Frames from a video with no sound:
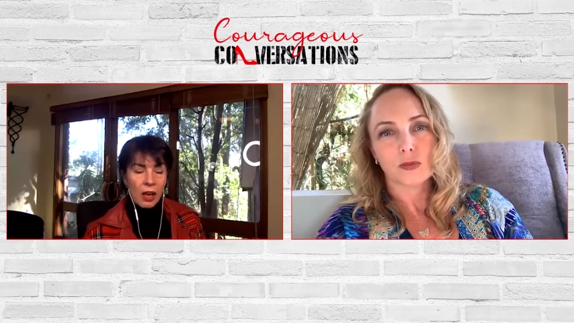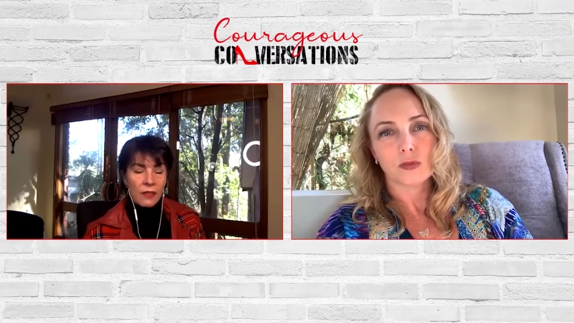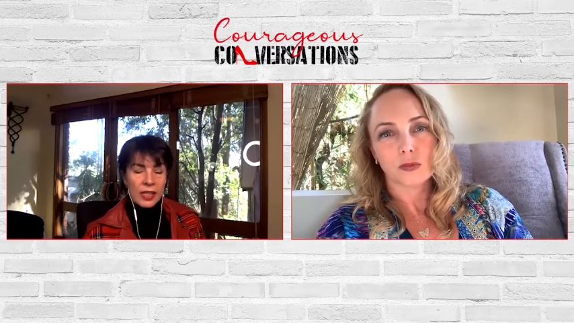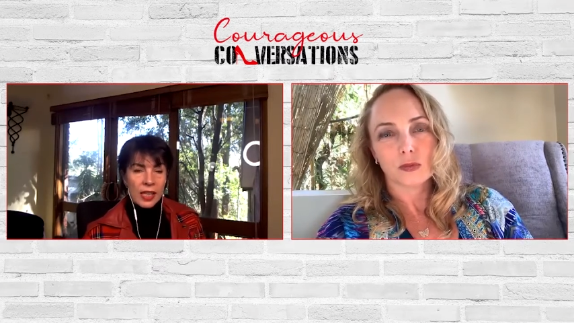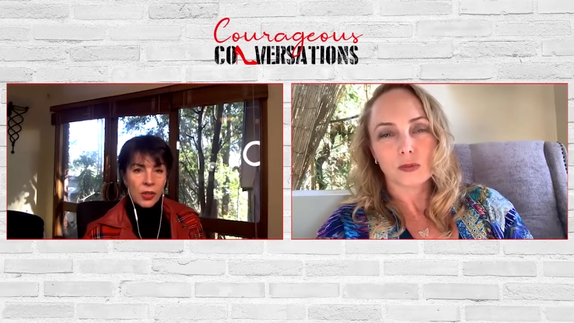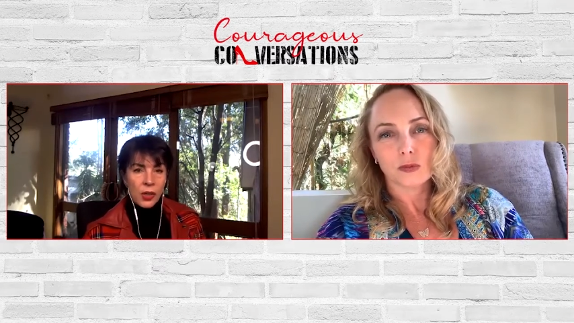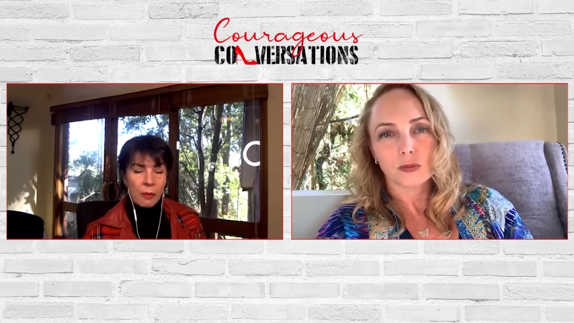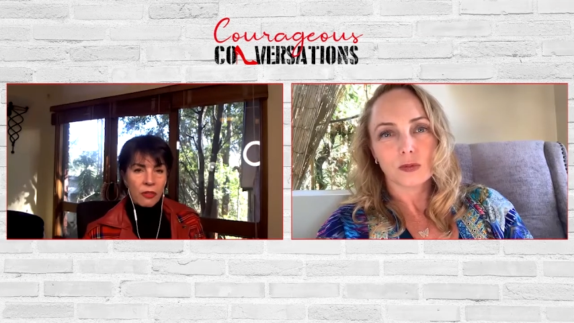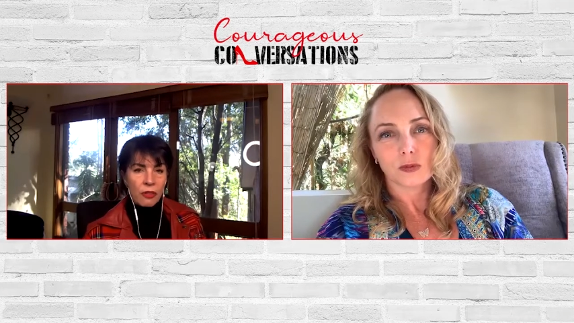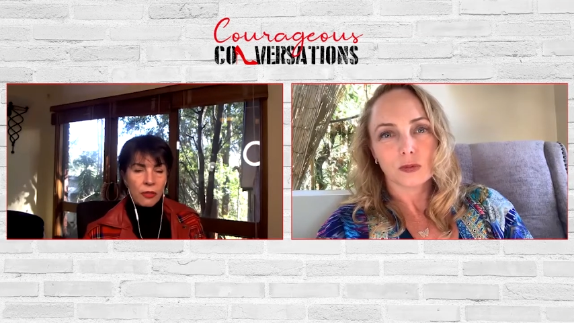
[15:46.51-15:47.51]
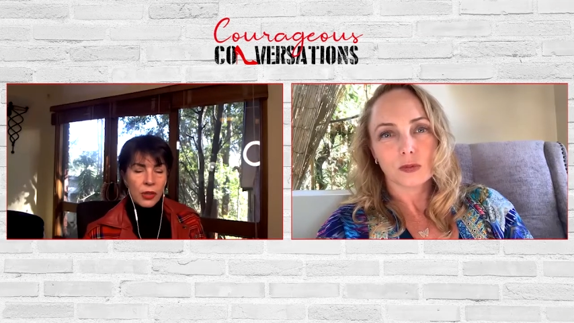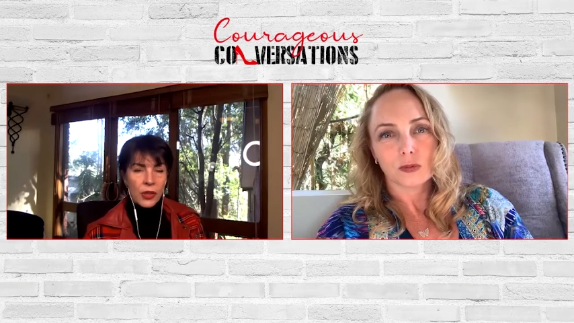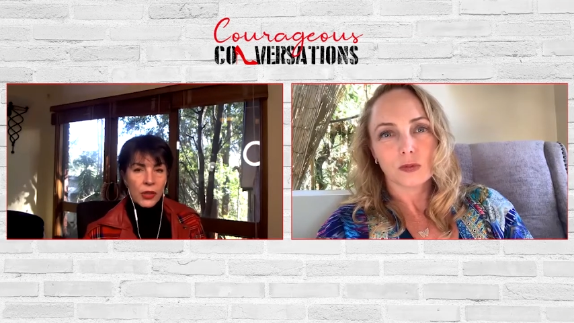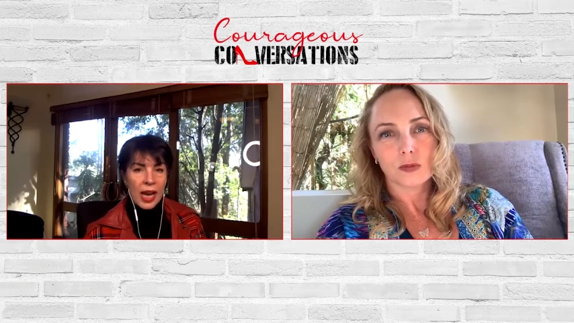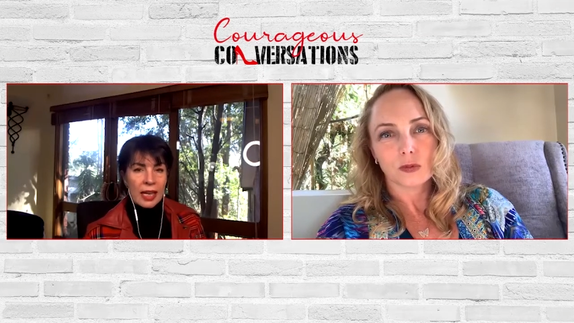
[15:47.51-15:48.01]
Speaker 1: overseas travel for
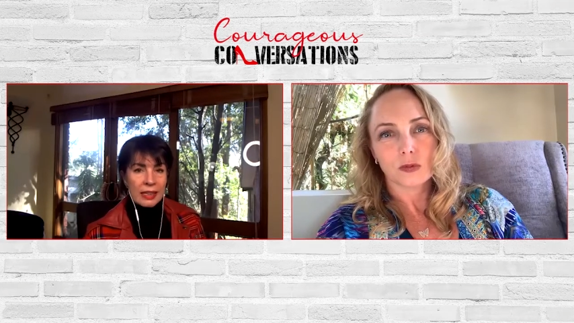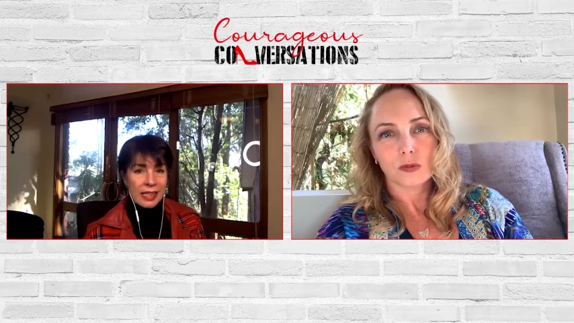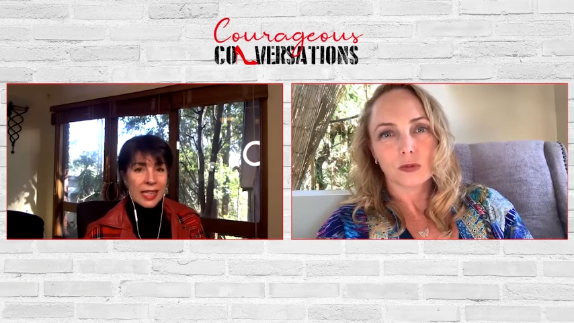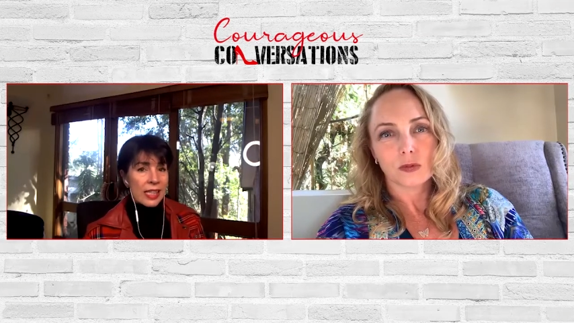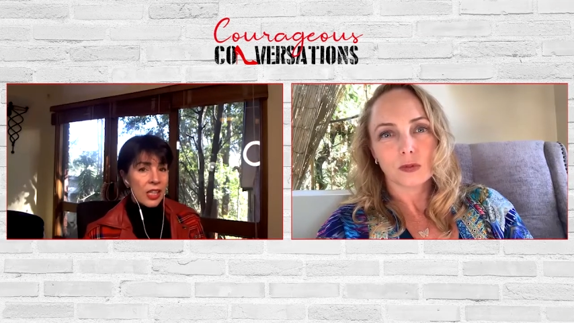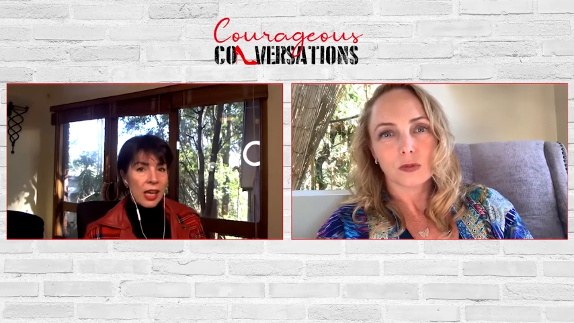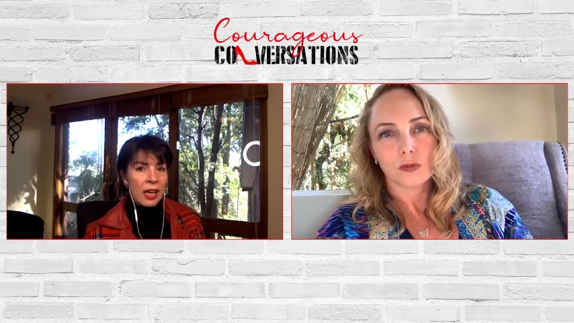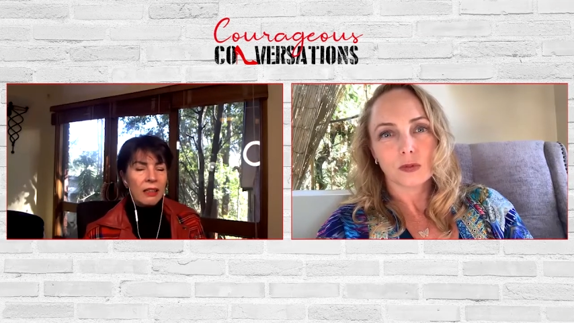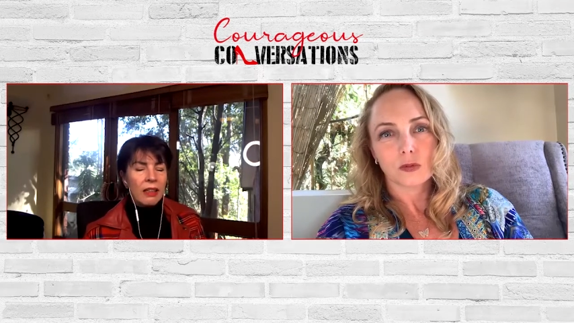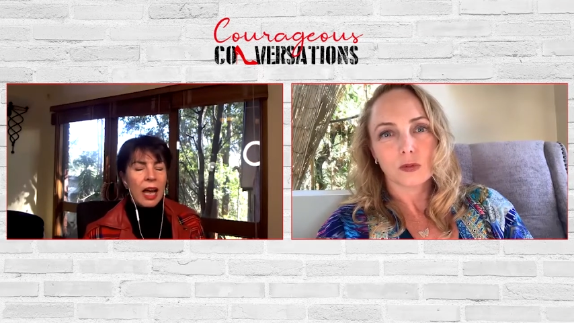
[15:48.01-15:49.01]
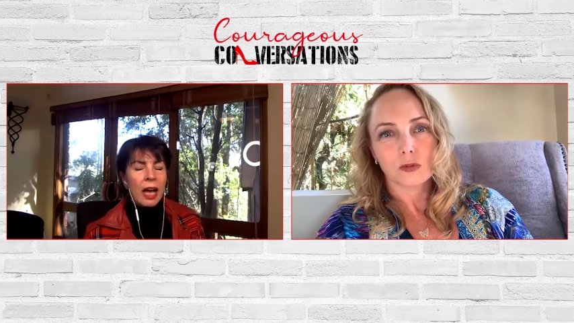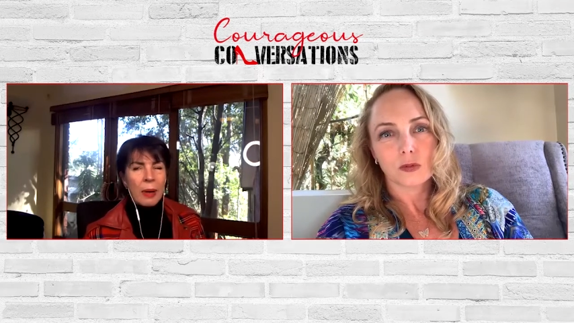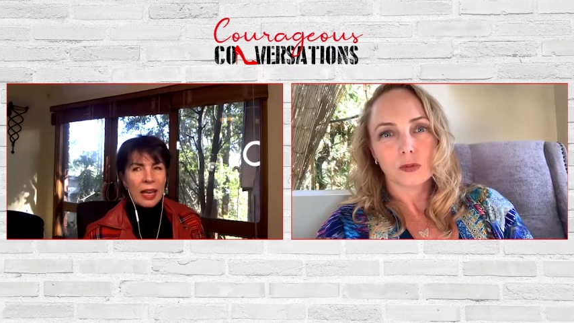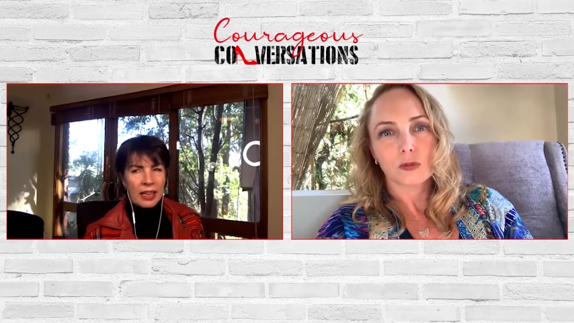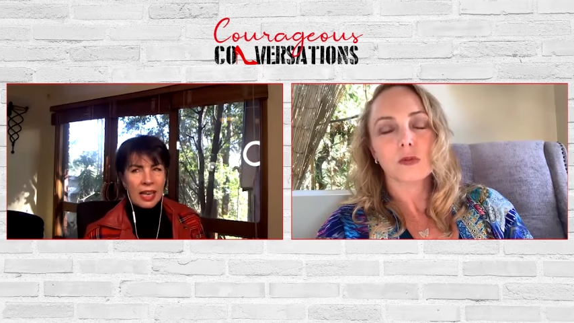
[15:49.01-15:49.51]
Australians this year, um,
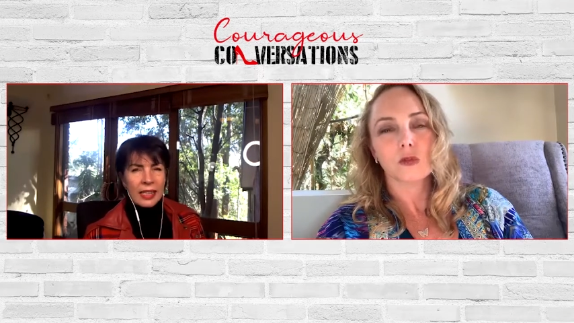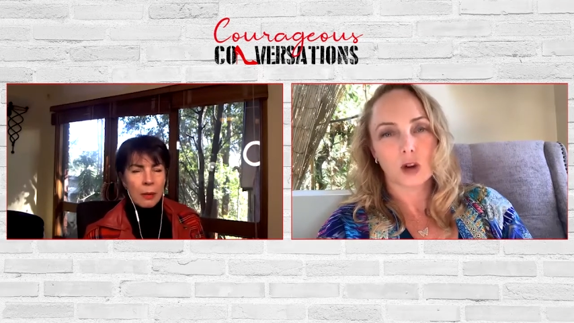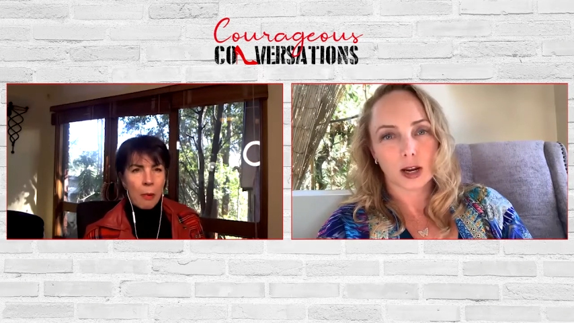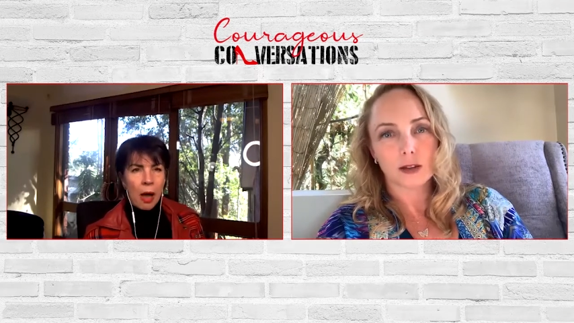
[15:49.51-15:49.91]
unless it right.